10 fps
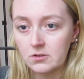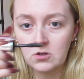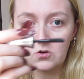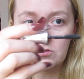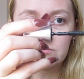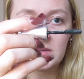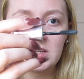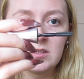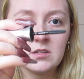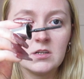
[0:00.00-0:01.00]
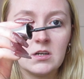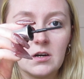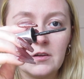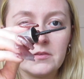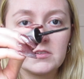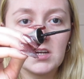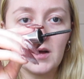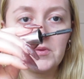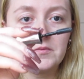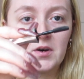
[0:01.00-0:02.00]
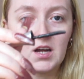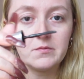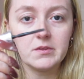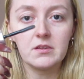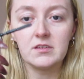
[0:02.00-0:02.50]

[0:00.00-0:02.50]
comb on the top and the bottom, and then